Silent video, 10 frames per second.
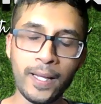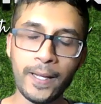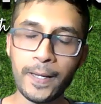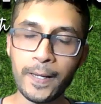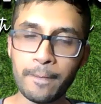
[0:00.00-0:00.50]

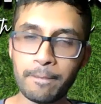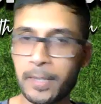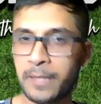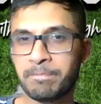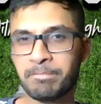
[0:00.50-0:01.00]

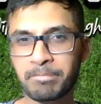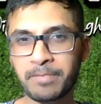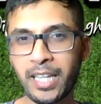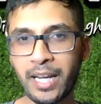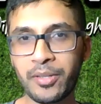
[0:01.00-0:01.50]
But
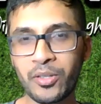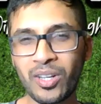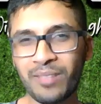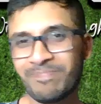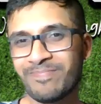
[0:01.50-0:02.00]
yeah, I mean, you can't.